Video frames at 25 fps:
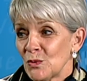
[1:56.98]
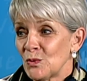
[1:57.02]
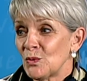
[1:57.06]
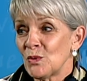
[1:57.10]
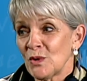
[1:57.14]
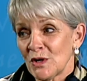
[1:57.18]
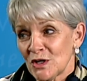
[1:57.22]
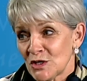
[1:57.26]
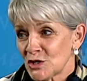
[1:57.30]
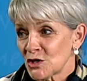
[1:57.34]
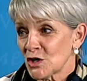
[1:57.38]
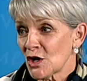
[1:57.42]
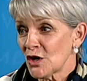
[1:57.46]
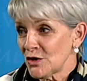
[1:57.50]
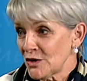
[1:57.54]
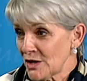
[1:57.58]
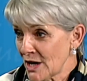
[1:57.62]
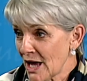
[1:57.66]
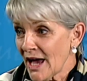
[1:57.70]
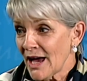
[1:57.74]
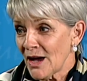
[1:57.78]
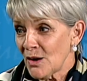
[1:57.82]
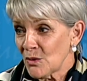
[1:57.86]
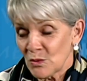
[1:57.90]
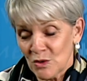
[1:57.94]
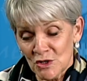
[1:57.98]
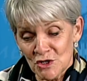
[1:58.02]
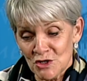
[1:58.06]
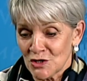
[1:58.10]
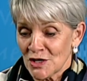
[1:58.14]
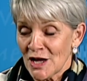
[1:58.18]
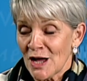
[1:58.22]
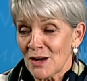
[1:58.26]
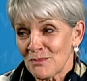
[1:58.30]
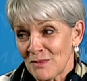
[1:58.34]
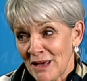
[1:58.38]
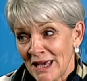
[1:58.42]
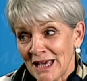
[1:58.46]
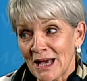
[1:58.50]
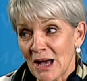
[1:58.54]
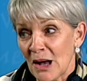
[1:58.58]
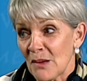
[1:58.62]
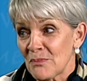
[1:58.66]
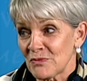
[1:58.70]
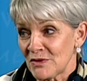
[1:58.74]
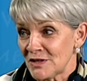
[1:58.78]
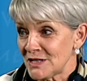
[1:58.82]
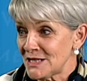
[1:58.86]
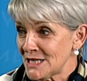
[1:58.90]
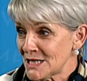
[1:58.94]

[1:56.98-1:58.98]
which are now which now make up the